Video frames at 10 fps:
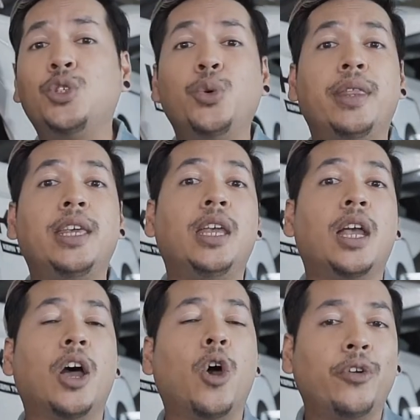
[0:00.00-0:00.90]
to
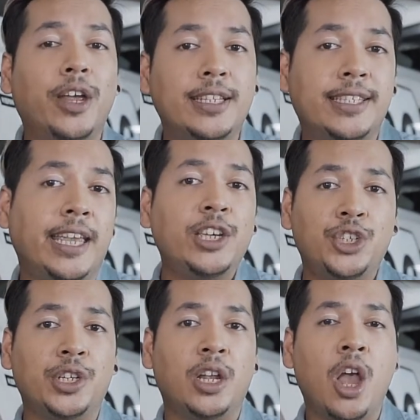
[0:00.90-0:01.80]
the
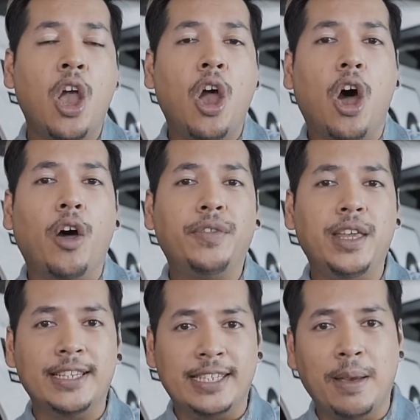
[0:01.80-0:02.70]
orientation of
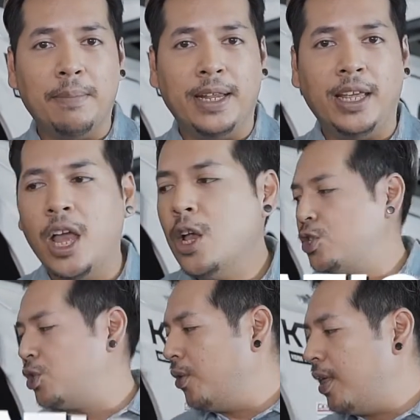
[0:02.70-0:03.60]
the assembly
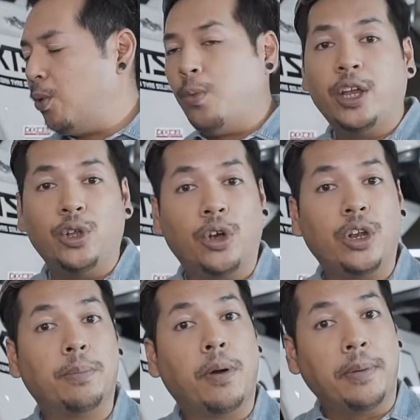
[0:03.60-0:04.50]
so that when you're
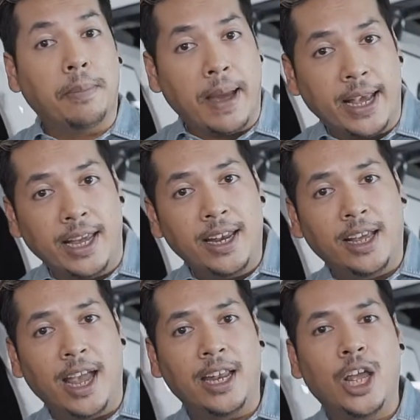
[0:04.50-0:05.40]
going to pop it back in
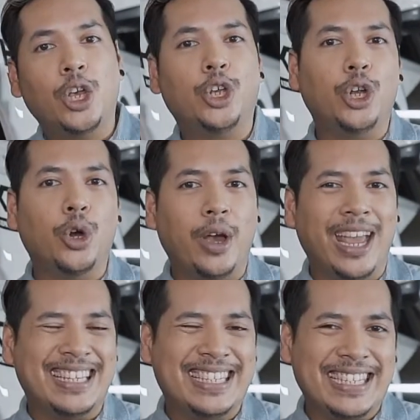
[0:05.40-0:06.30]
again, you know
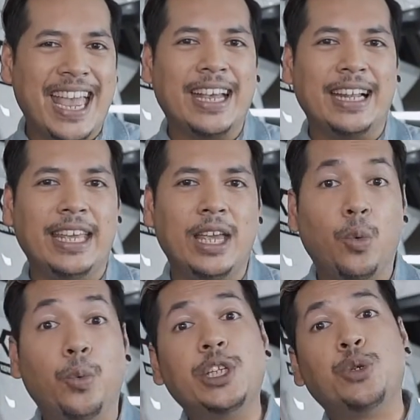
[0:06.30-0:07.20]
exactly
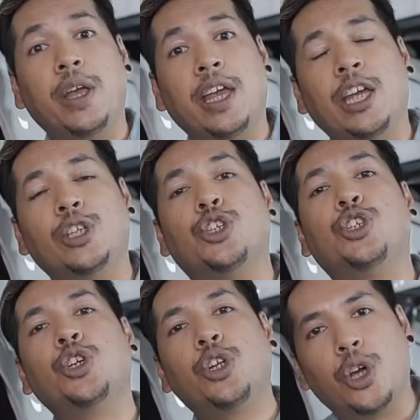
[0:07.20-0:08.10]
which way it
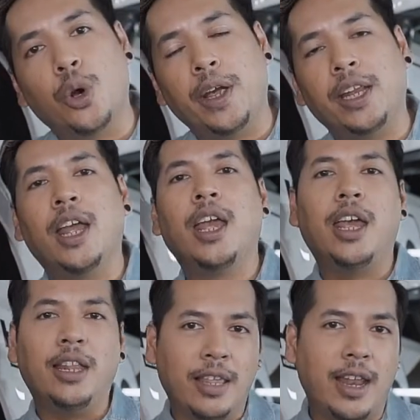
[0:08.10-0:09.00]
should go in
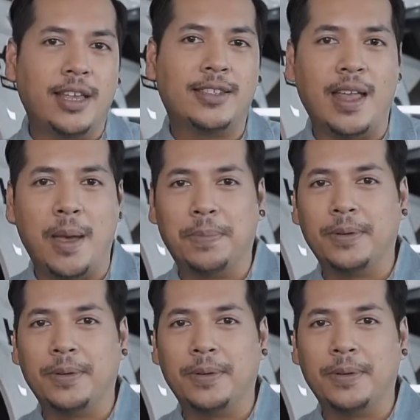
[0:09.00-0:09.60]
the next step.